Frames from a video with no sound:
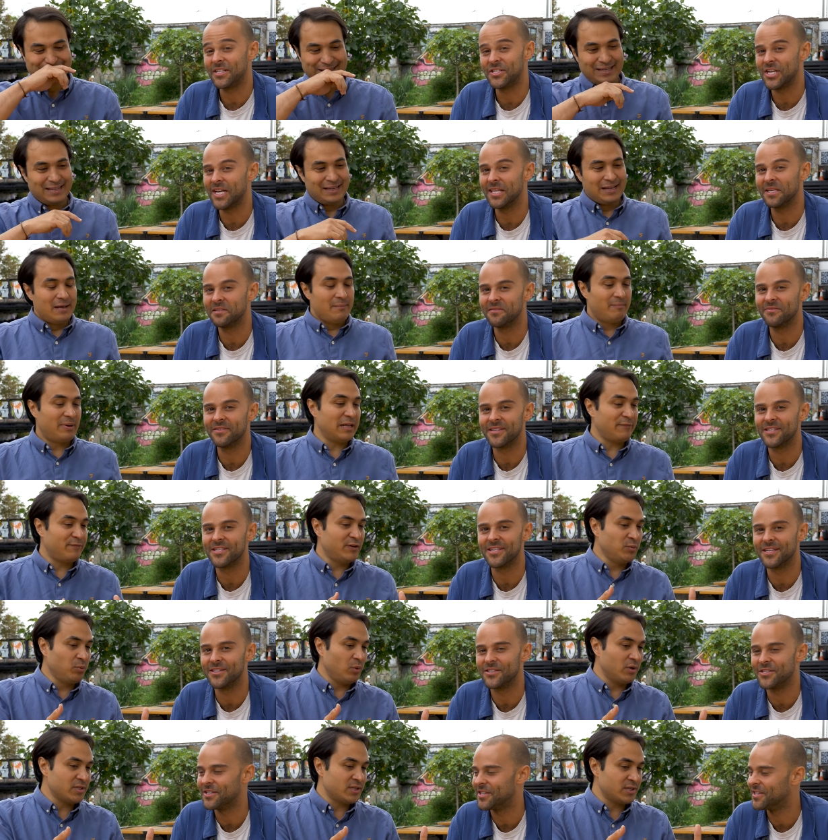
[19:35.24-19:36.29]
Speaker 1: jelly. But if
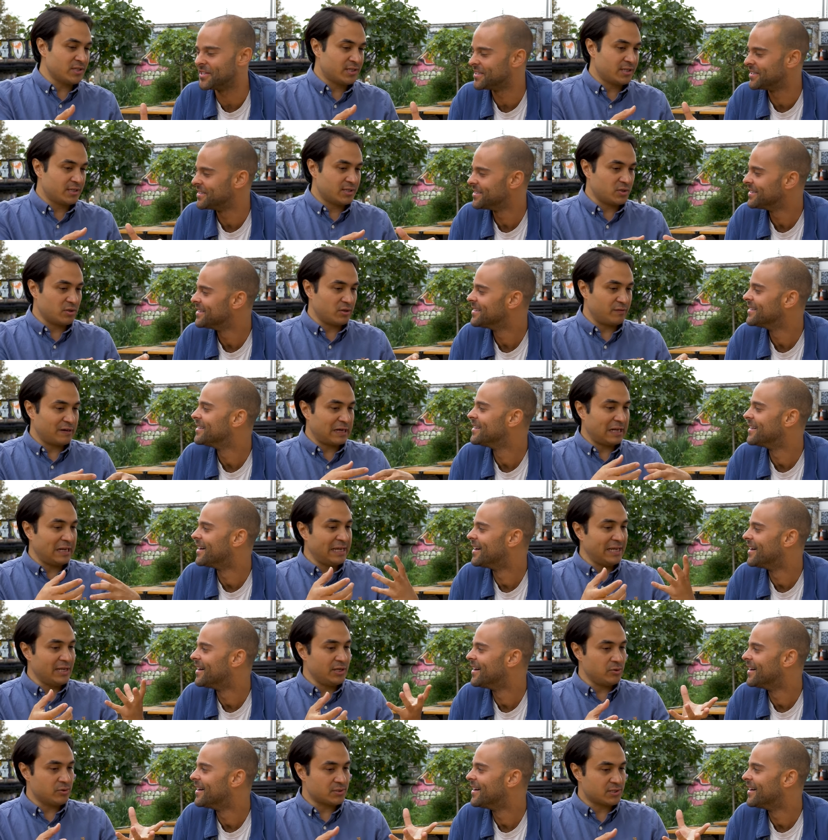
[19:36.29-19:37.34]
you wanted to sort of
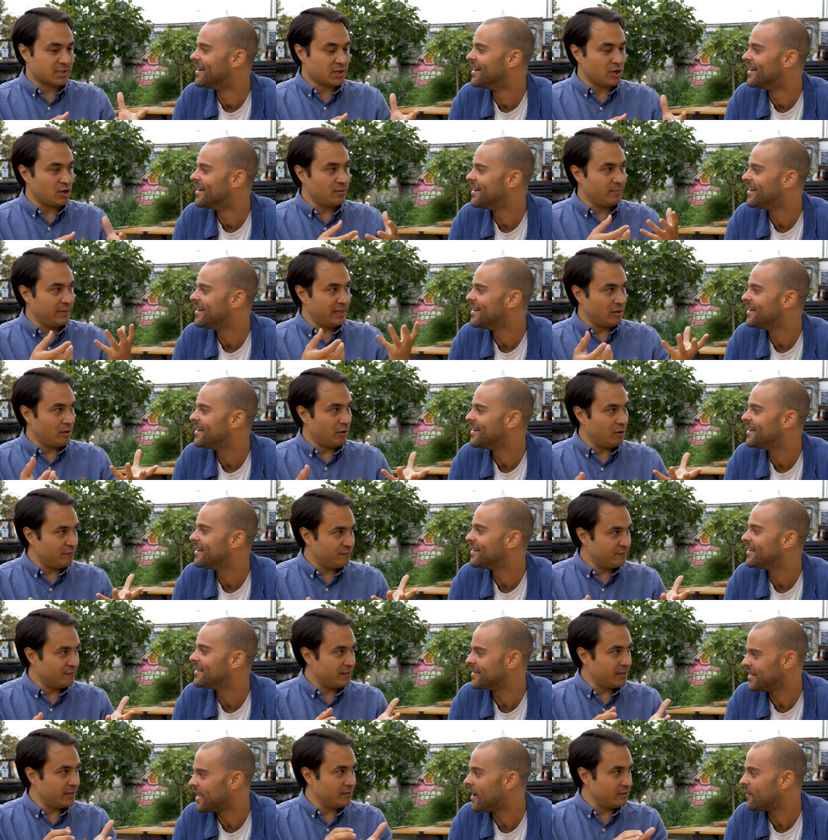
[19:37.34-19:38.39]
clean your SCOBY
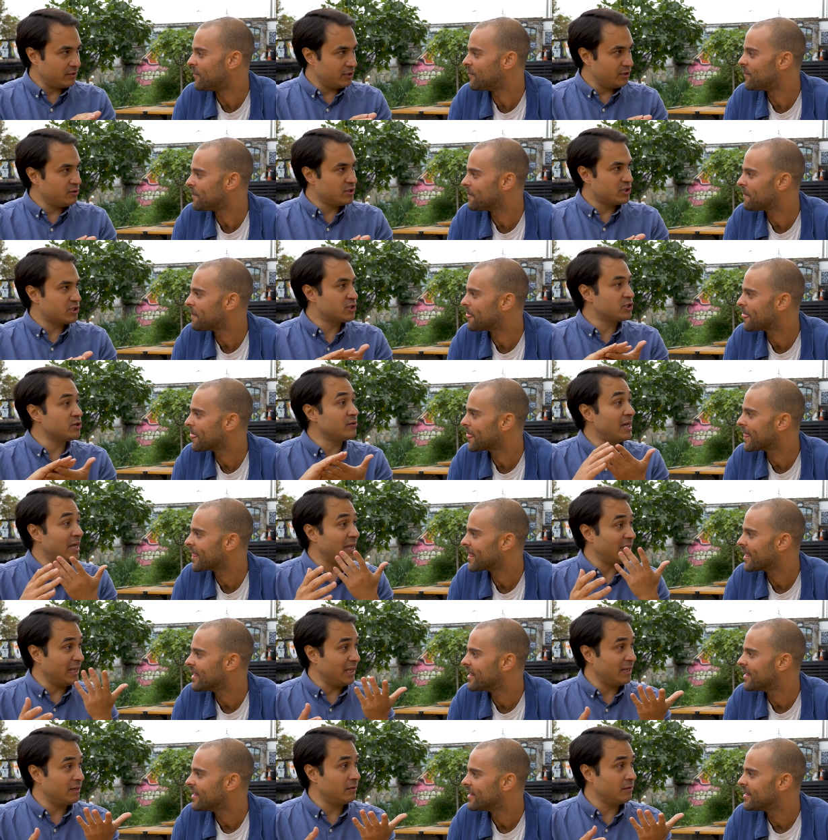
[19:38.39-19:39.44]
off, then you just do
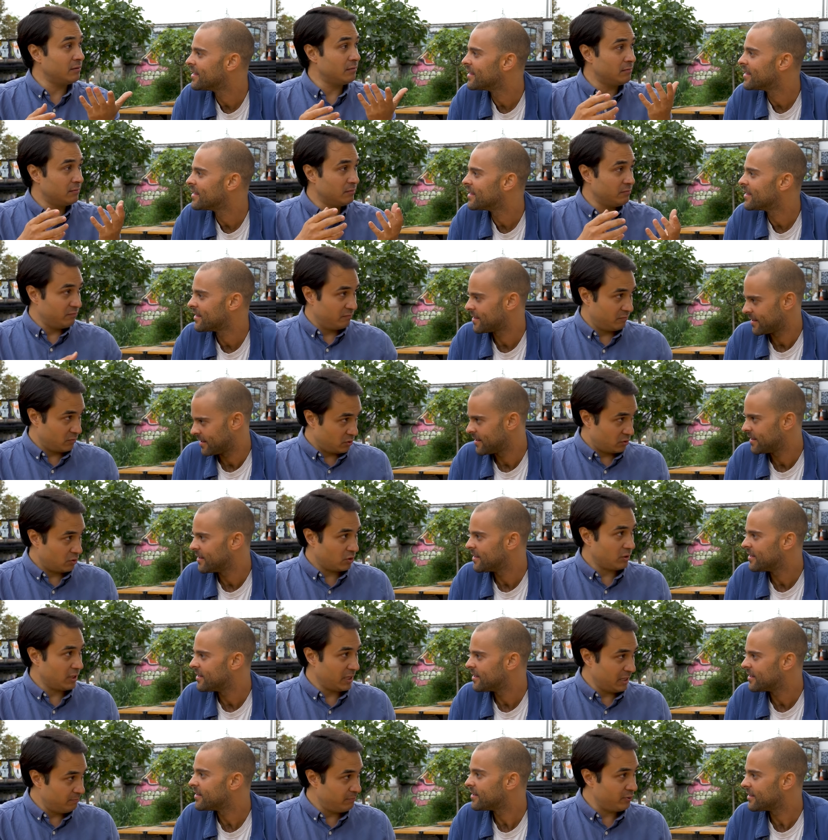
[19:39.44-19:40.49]
that in
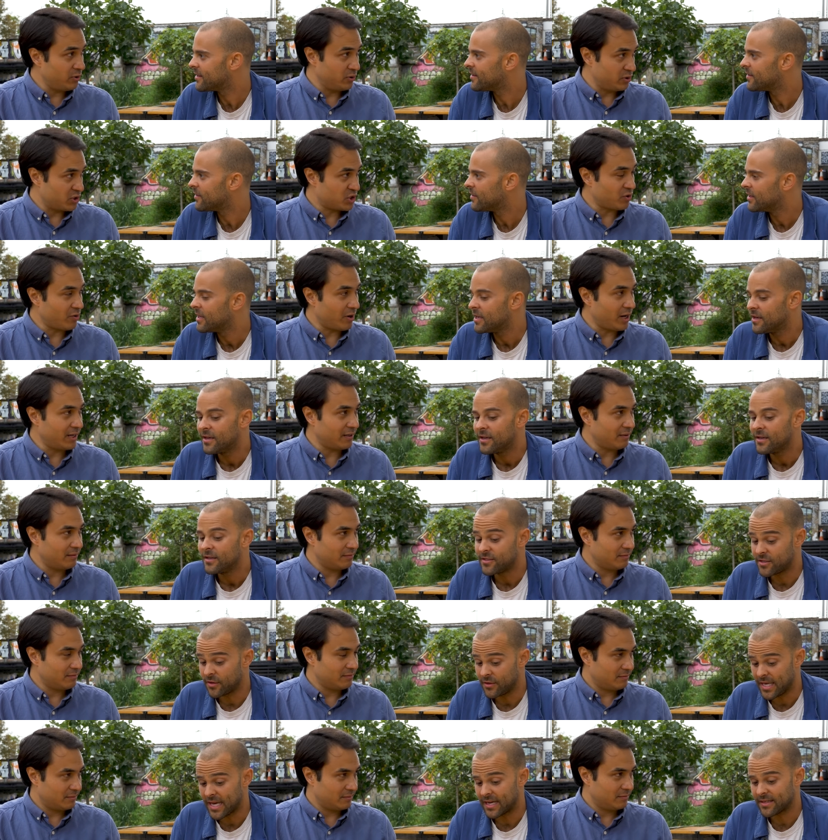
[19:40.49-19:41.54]
in booch, right?
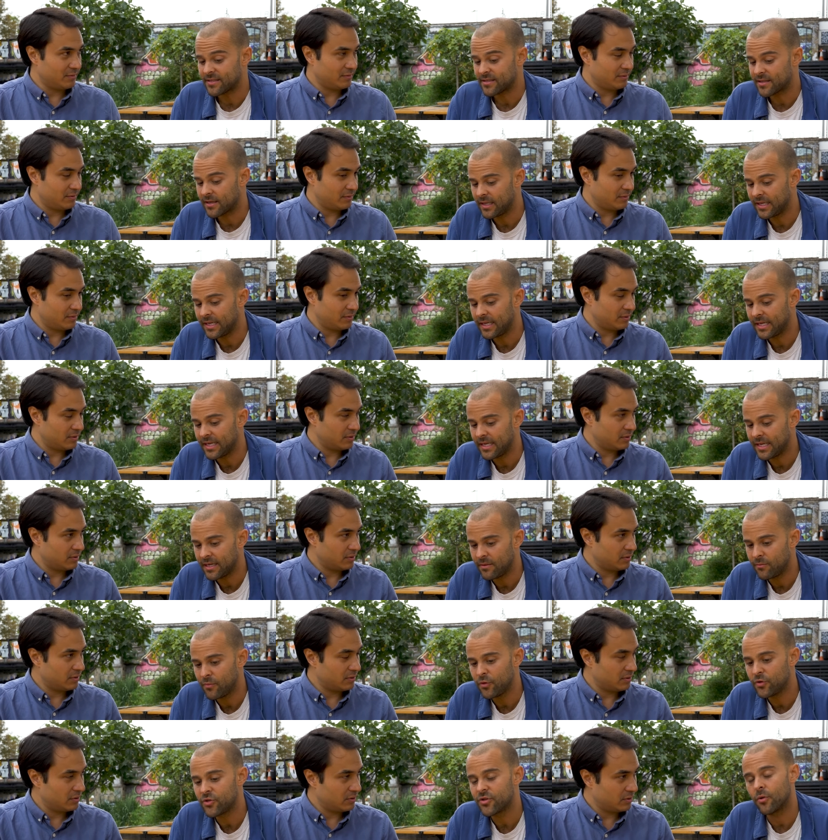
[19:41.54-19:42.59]
Speaker 2: So yes, cleaning it in
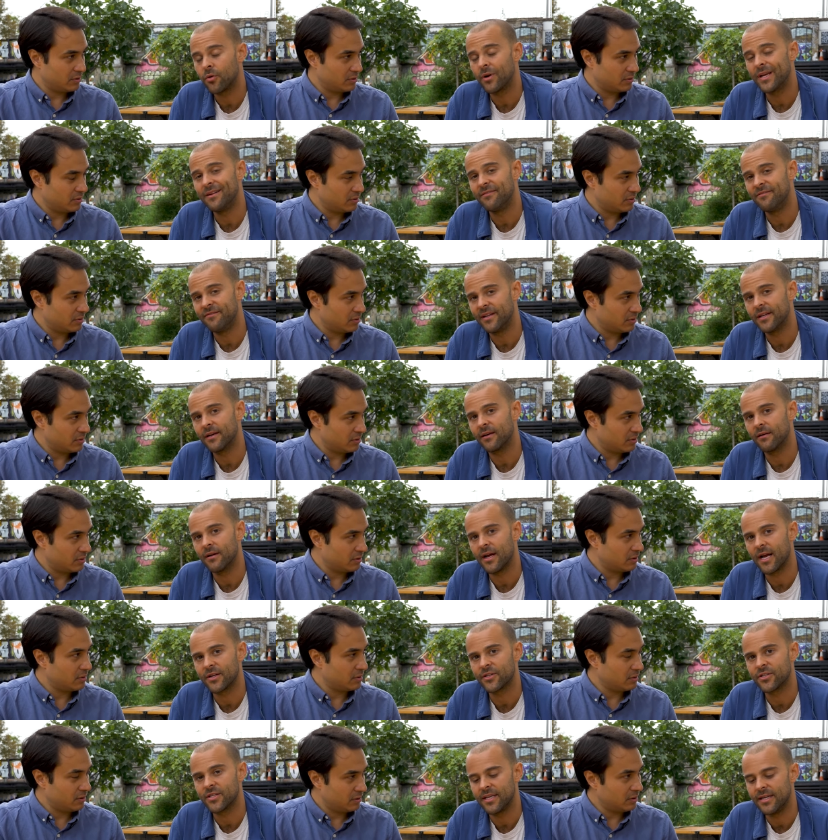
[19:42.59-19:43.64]
booch or in vinegar,
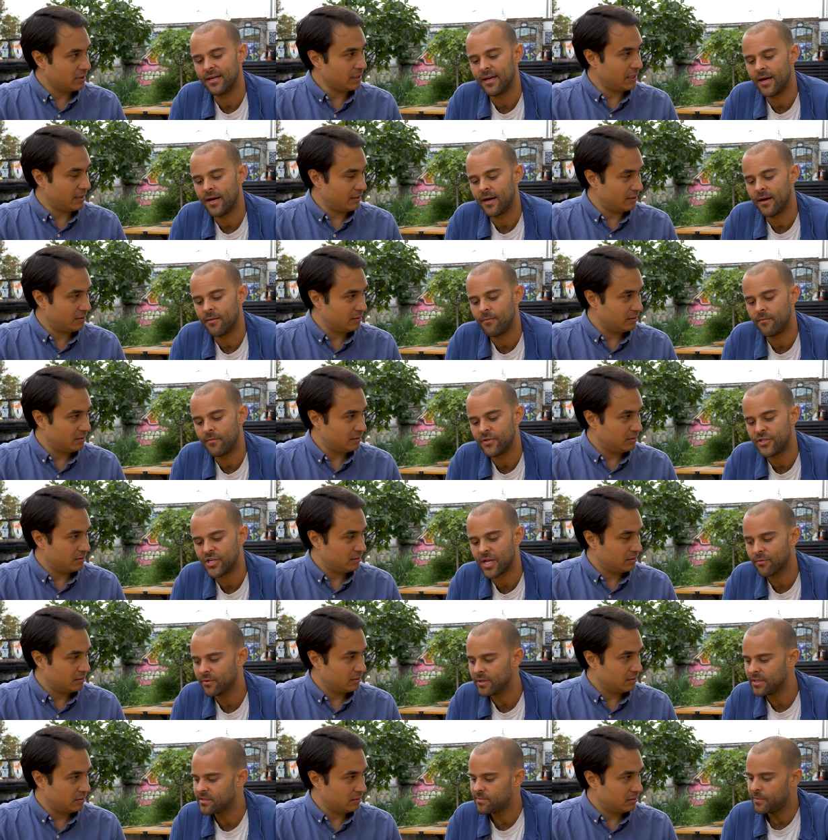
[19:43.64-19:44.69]
actually. Yeah. Um,
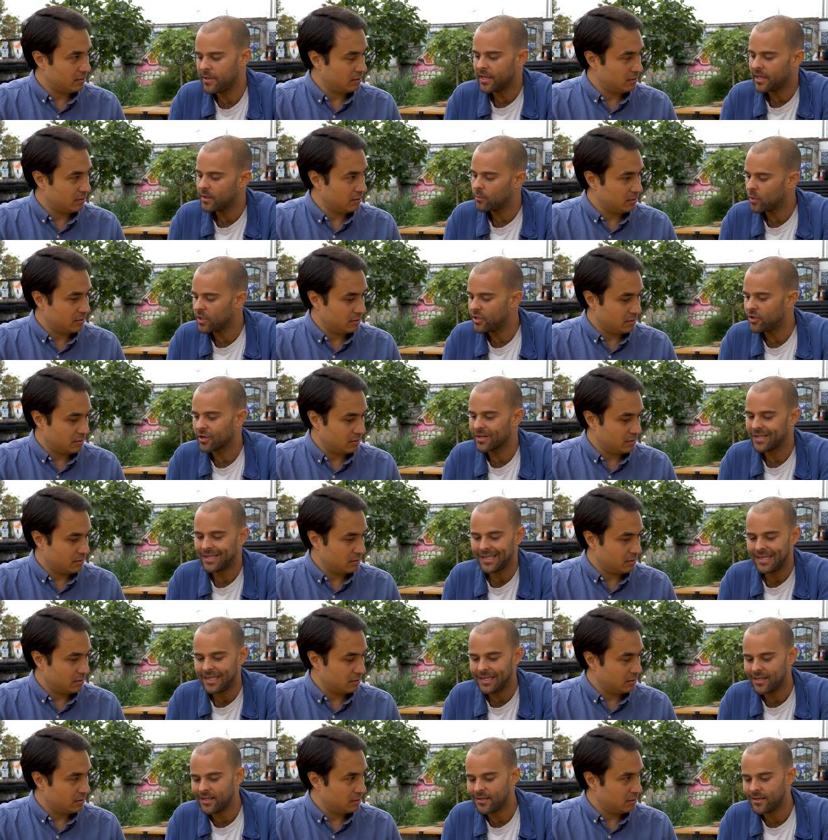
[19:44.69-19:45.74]
generally speaking, when you're
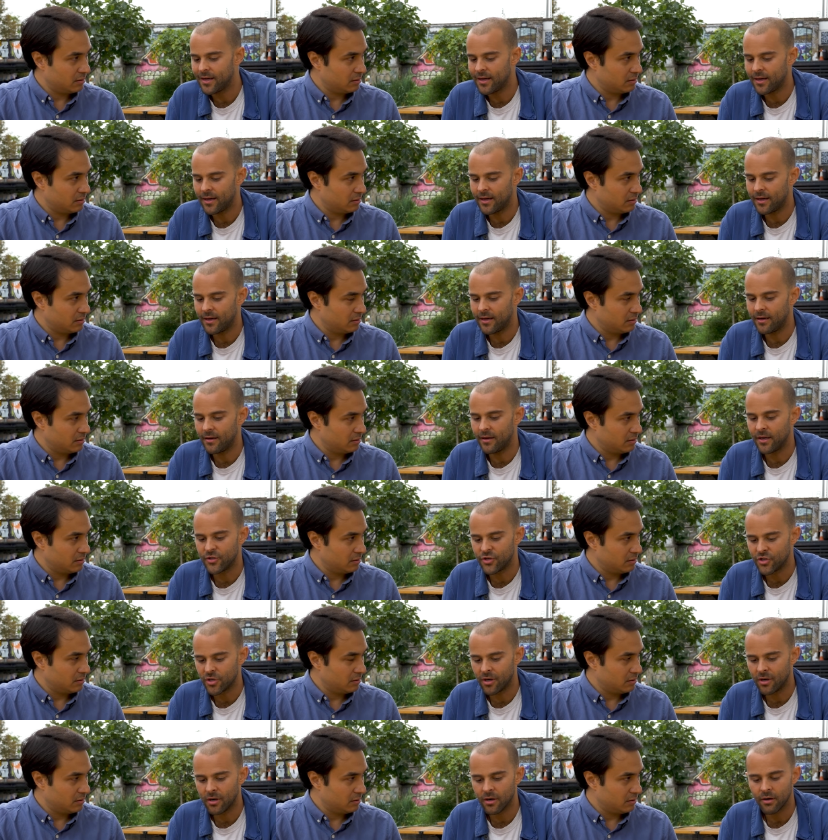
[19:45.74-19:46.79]
cleaning uh, a
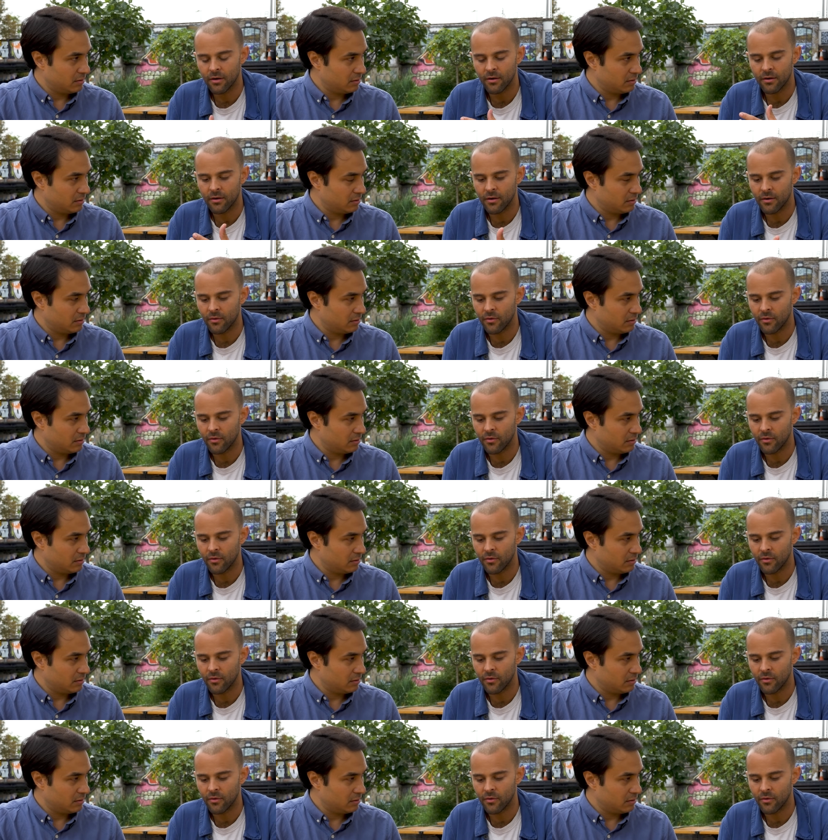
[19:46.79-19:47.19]
jar or,